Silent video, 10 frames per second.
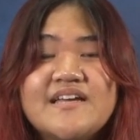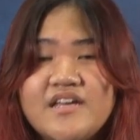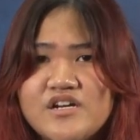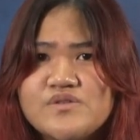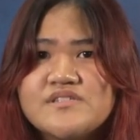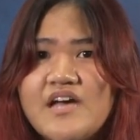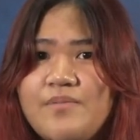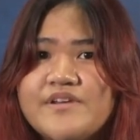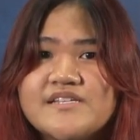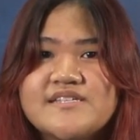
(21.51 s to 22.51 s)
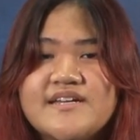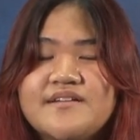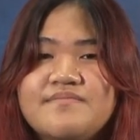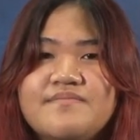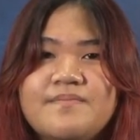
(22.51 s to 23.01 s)
Here's what's happening today.
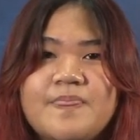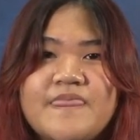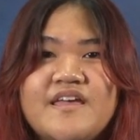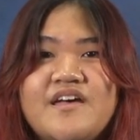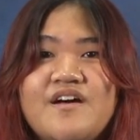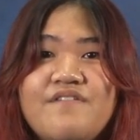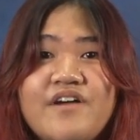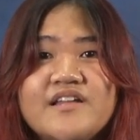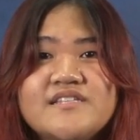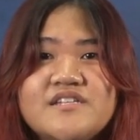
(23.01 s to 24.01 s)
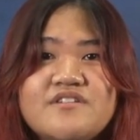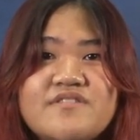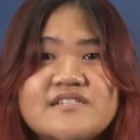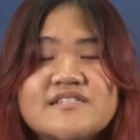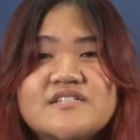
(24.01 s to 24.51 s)
Volunteer
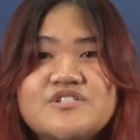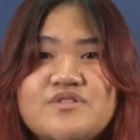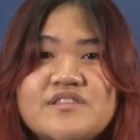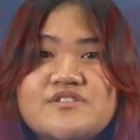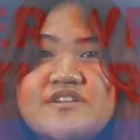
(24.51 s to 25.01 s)
Wrestling Strength